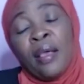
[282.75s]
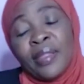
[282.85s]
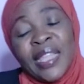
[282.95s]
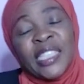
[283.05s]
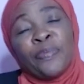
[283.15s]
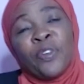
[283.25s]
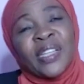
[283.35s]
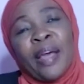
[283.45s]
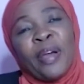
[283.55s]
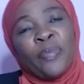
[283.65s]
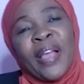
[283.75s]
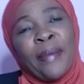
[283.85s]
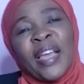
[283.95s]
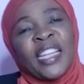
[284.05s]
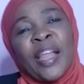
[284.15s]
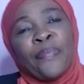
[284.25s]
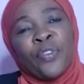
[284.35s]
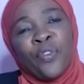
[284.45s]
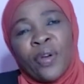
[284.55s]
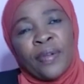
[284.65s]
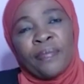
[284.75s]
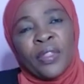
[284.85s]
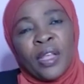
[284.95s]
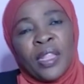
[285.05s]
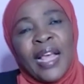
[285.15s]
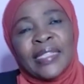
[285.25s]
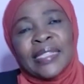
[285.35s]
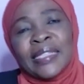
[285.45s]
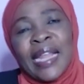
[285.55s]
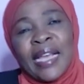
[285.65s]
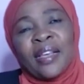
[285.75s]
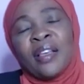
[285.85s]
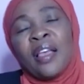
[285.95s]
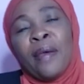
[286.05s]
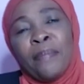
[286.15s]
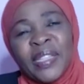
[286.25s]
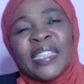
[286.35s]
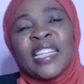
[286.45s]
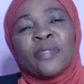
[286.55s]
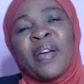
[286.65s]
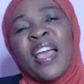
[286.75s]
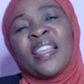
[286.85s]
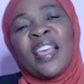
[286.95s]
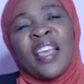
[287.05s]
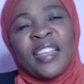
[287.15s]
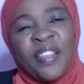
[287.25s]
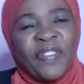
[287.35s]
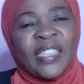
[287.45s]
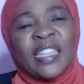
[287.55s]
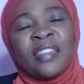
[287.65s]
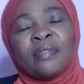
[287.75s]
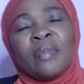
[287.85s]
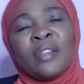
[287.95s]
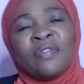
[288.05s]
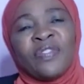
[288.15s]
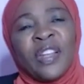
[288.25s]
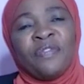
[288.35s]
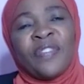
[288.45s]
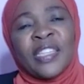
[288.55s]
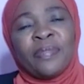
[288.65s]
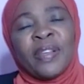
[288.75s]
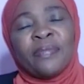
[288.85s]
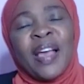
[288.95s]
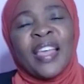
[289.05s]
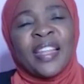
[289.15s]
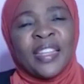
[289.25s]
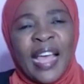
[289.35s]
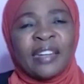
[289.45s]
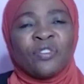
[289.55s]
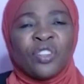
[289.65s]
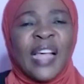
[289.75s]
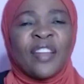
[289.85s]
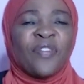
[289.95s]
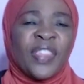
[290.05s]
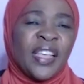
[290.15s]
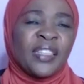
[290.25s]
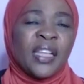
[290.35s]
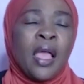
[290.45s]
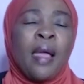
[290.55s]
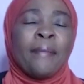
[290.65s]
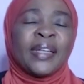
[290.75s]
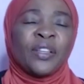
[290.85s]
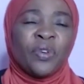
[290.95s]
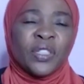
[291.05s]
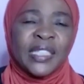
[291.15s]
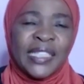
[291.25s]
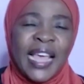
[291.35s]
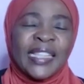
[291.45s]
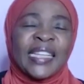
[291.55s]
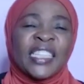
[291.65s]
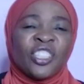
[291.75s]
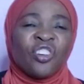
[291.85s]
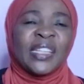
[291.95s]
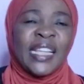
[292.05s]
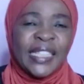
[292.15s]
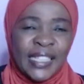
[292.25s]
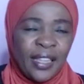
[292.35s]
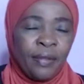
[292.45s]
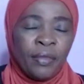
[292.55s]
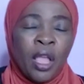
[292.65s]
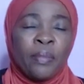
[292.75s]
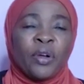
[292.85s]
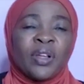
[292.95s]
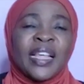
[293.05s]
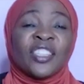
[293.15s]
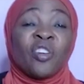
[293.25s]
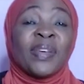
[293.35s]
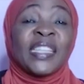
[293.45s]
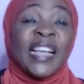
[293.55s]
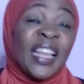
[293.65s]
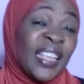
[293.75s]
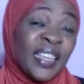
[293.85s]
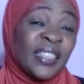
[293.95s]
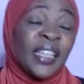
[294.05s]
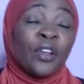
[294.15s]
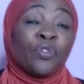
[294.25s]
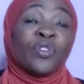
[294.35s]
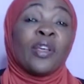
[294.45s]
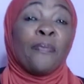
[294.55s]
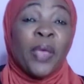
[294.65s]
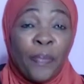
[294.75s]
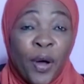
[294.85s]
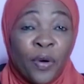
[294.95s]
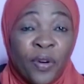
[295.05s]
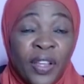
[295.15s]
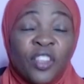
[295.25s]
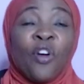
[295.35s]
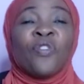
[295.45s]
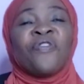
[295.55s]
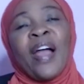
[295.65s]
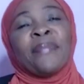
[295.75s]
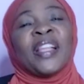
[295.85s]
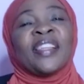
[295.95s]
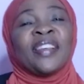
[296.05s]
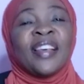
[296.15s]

This book is about becoming an entrepreneur. That's like business-minded, investment-minded, those kind of things. But he was saying that it's not easy because there are so many challenges, including people in your own family.